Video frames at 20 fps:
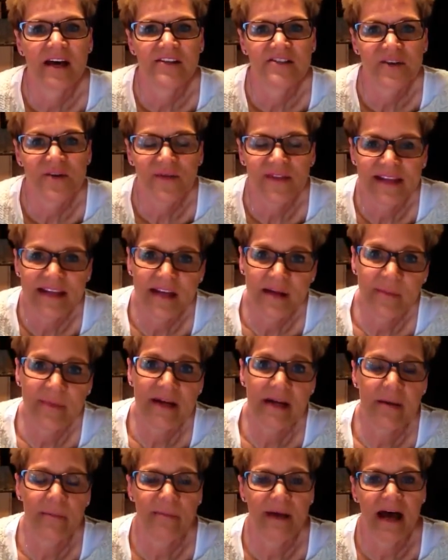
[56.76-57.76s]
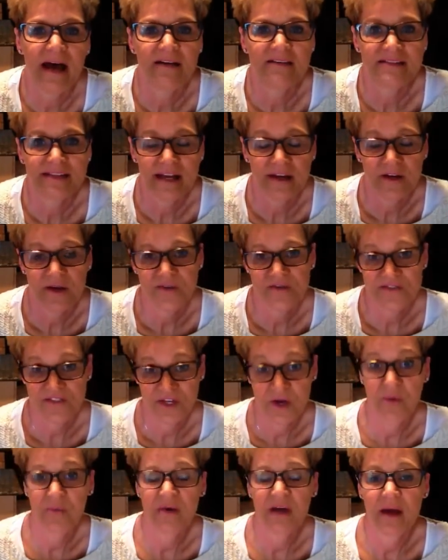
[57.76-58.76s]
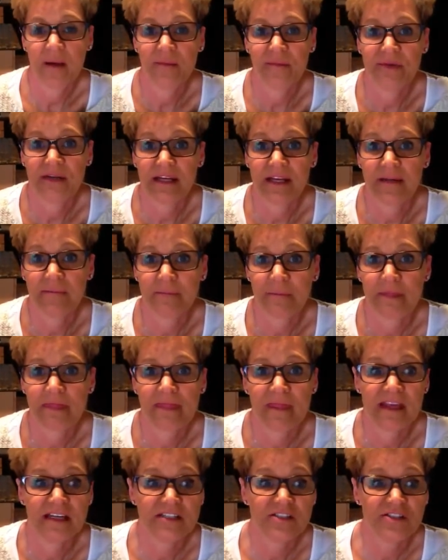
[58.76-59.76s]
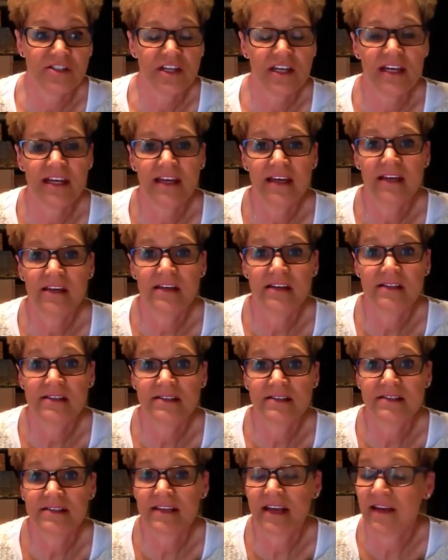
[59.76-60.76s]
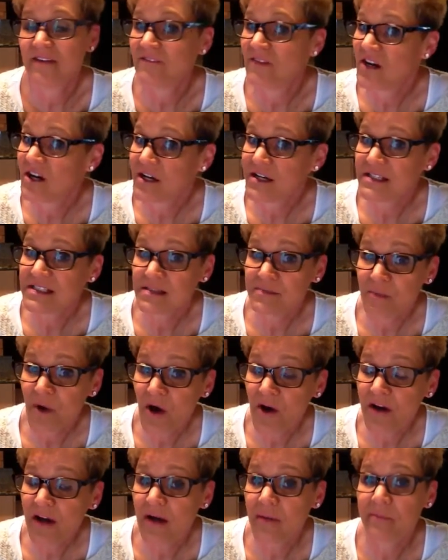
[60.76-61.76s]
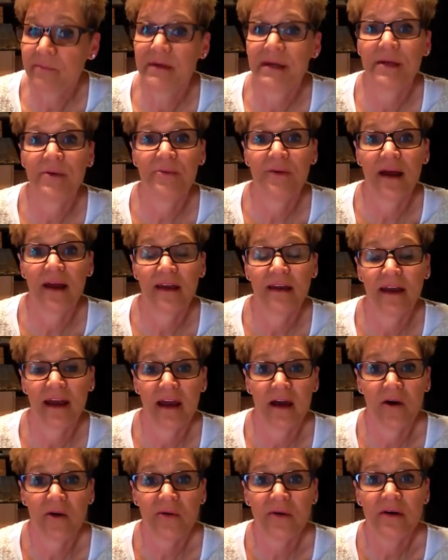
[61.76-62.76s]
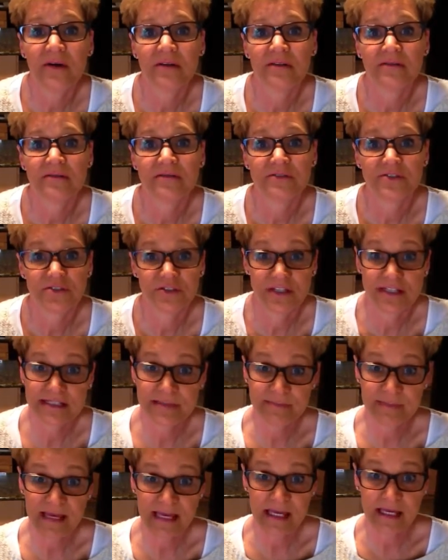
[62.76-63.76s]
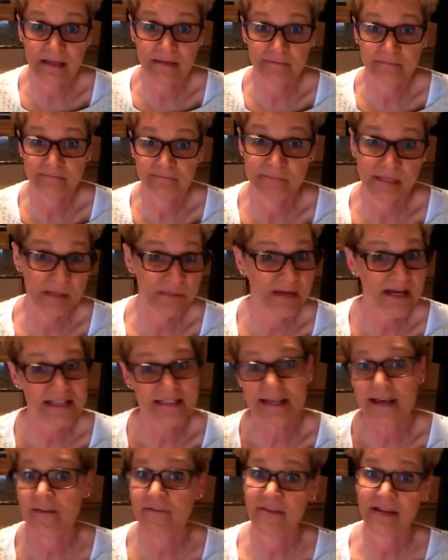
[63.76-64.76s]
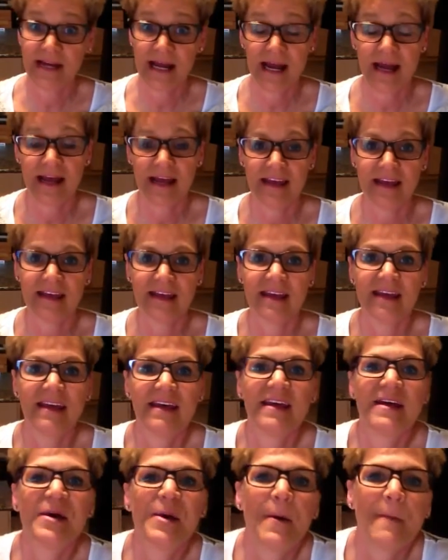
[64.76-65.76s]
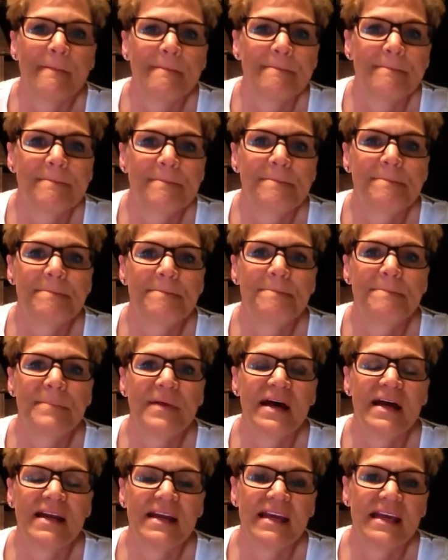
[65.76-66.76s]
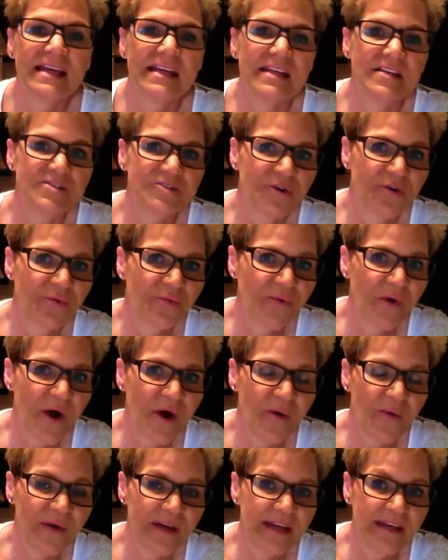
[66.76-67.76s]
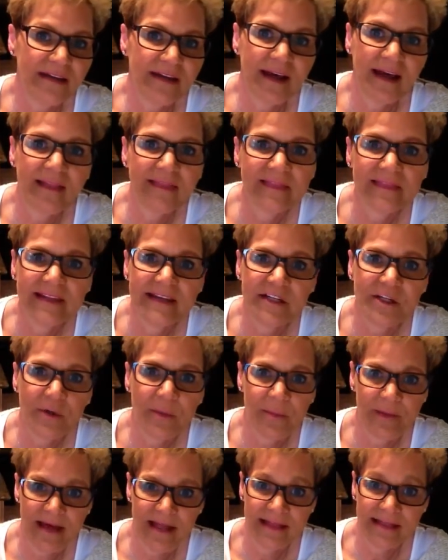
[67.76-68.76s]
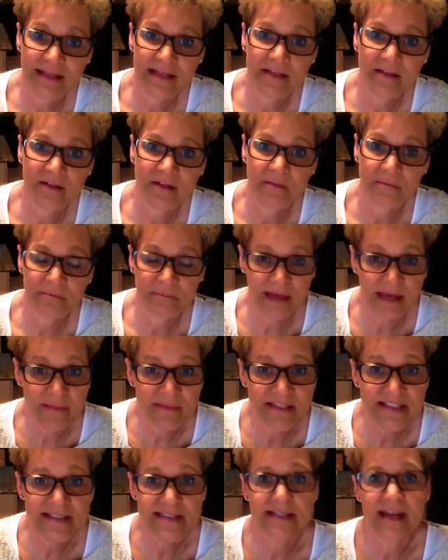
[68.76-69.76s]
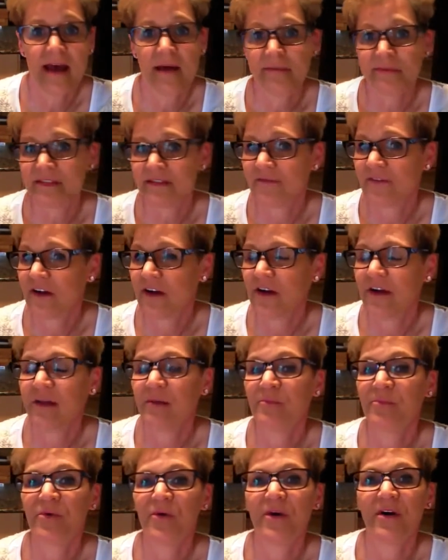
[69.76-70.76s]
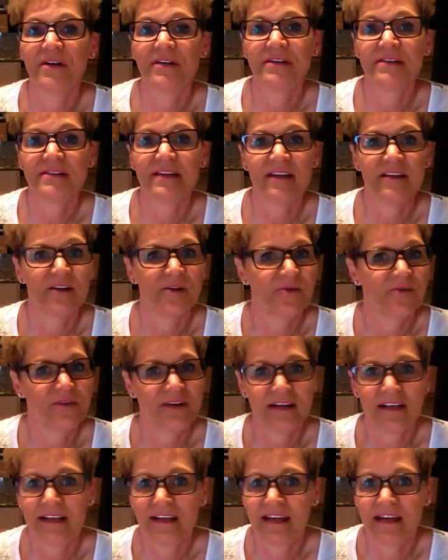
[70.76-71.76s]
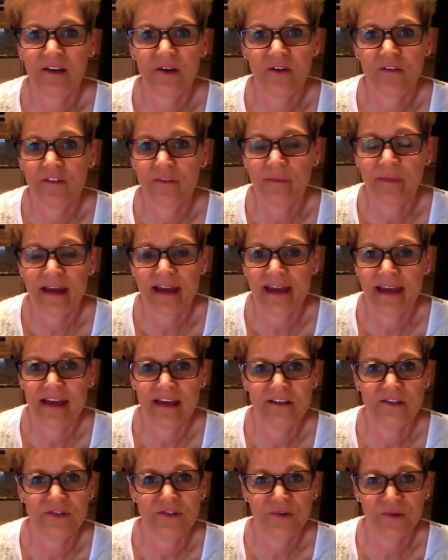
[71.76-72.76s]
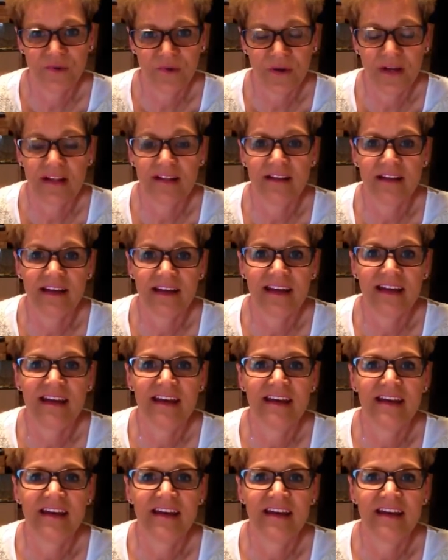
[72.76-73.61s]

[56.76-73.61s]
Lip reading: So a little bit about Deco Soap Company. She is a very small company right now. Just me, myself, and I. But it is growing little by little, baby steps, very important. I don't want to get over my head too quickly.